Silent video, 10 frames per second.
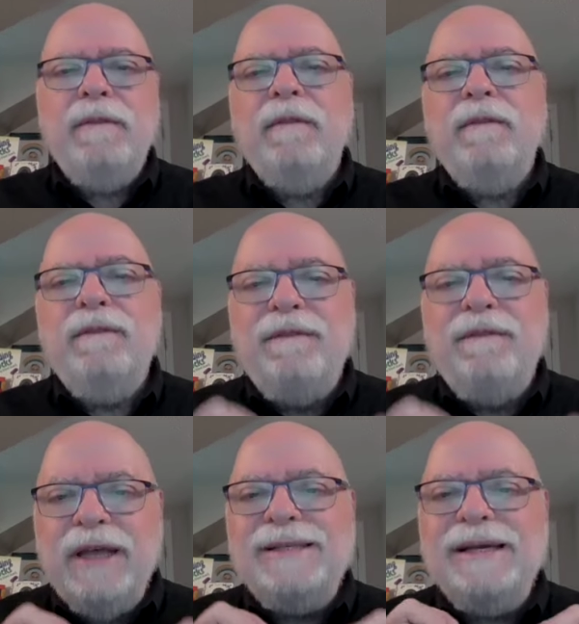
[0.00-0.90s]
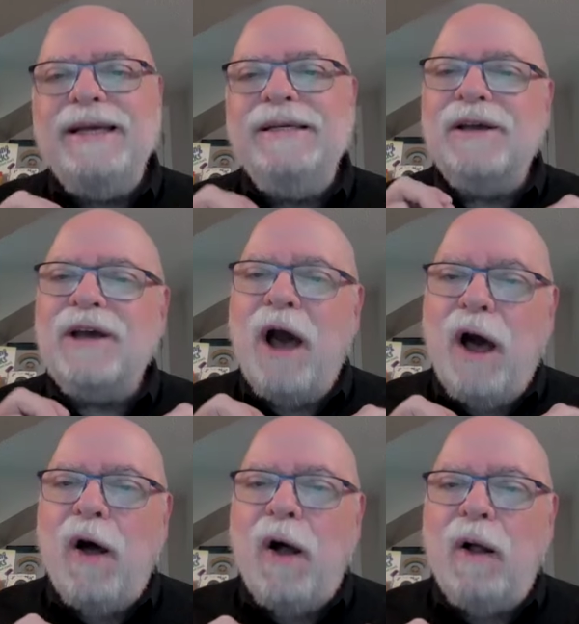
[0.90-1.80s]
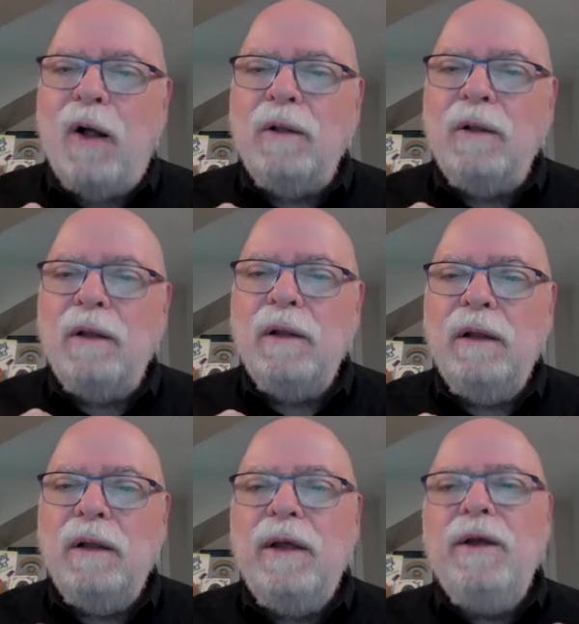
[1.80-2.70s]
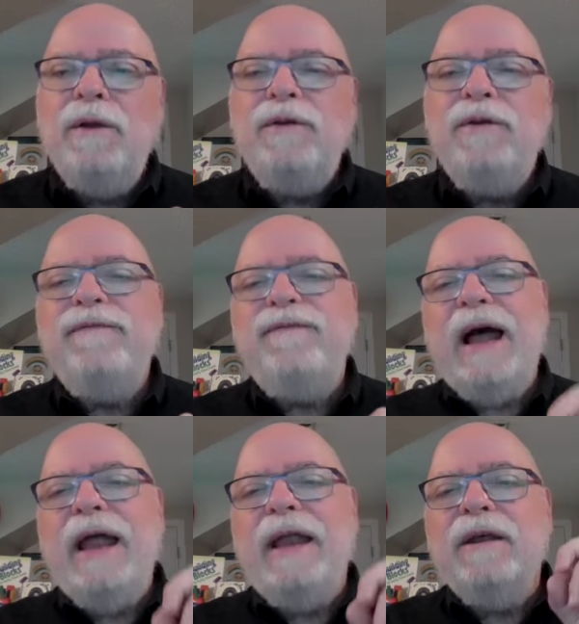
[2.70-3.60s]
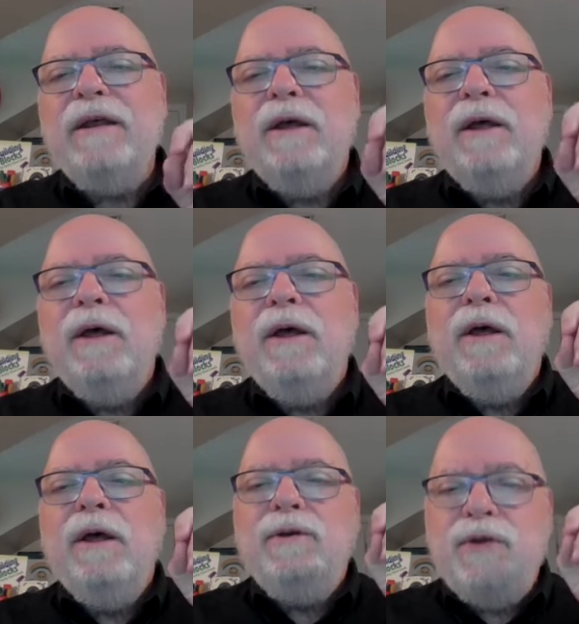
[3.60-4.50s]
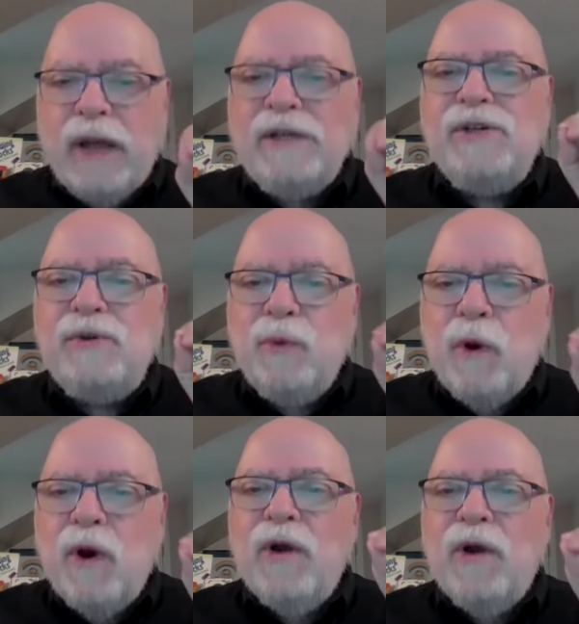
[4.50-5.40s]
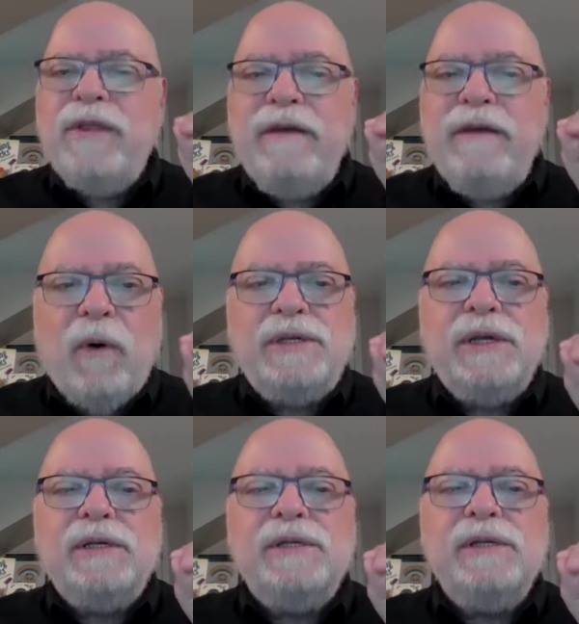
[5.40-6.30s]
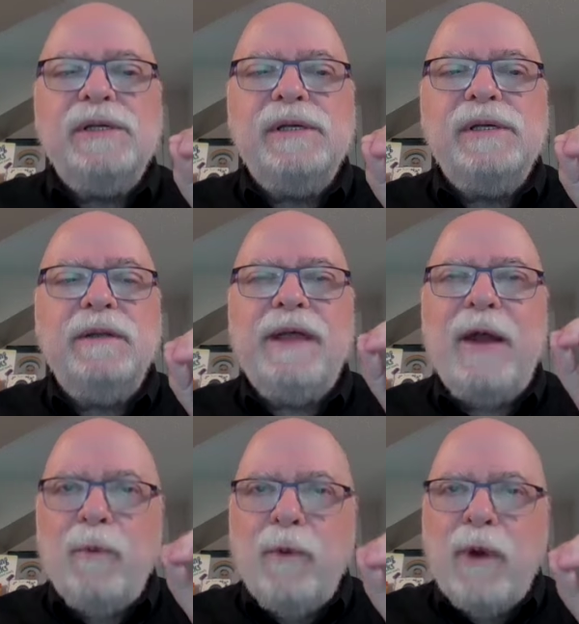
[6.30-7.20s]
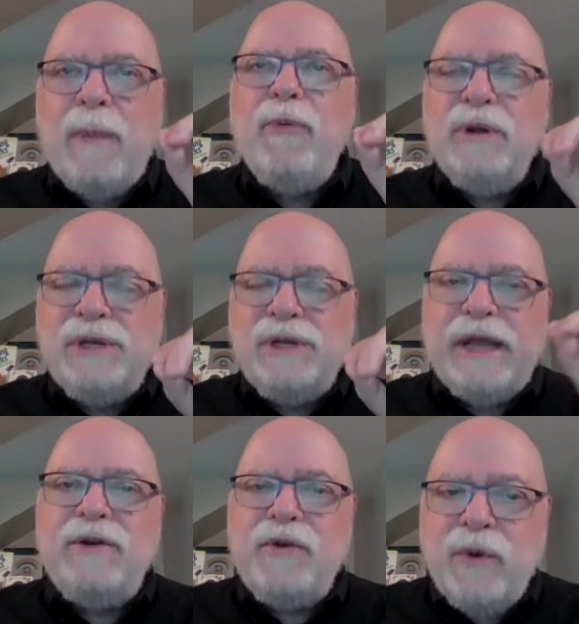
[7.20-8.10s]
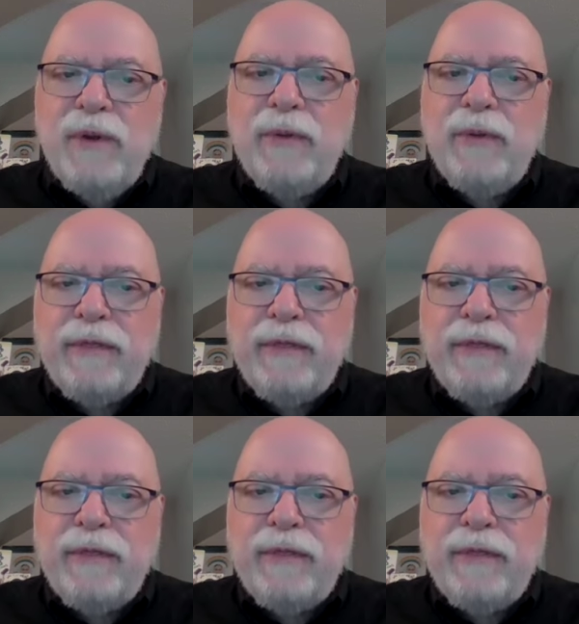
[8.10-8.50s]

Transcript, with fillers: This is a call to find trustworthy voices that represent truth.